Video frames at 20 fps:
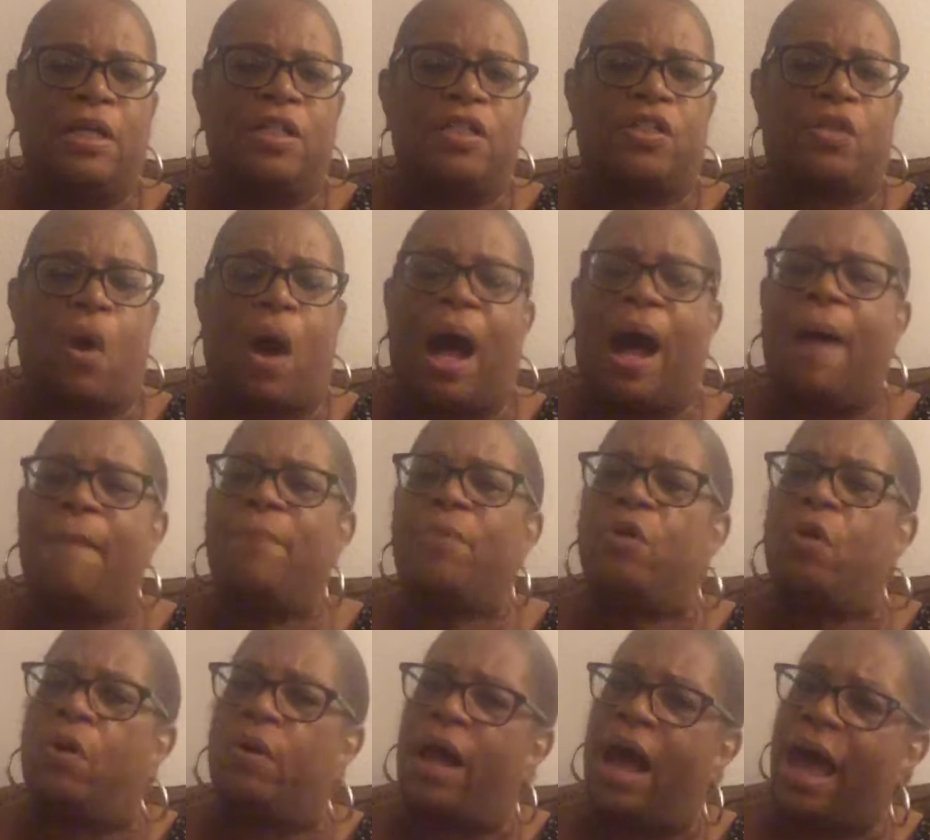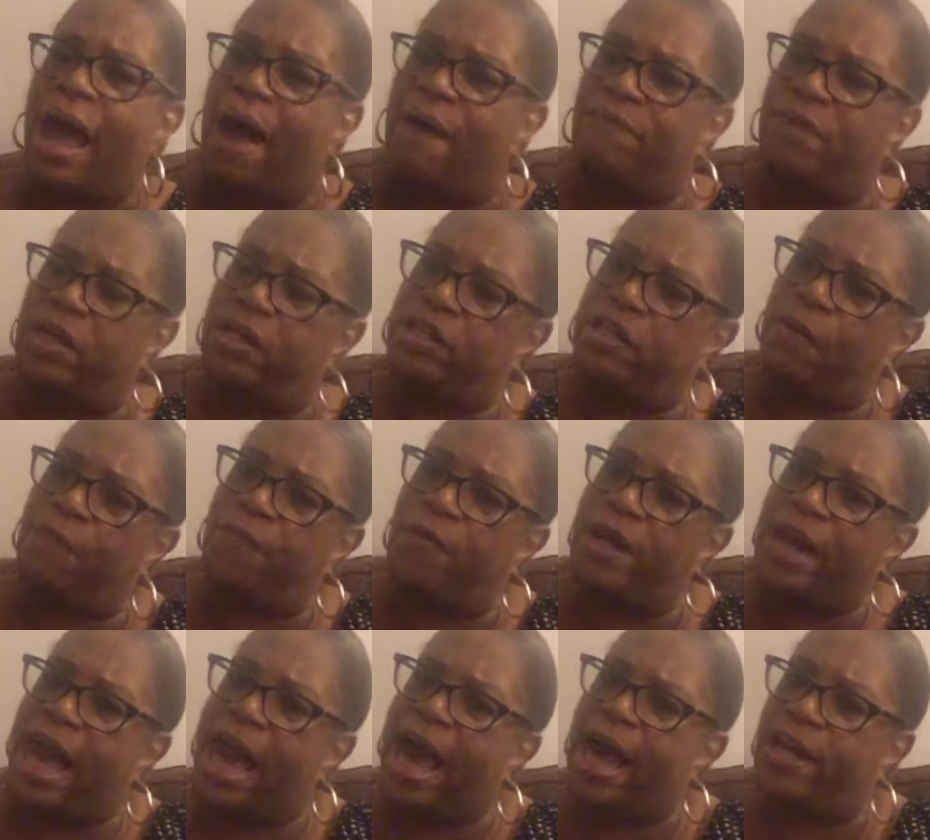So I'm going to have a
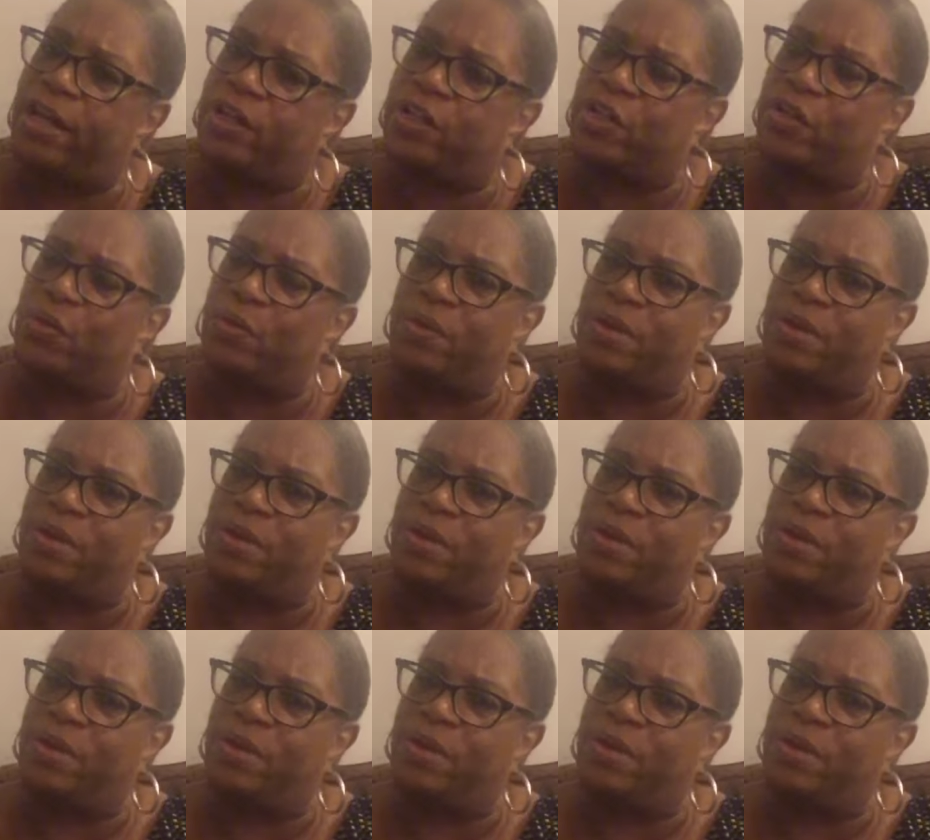different attitude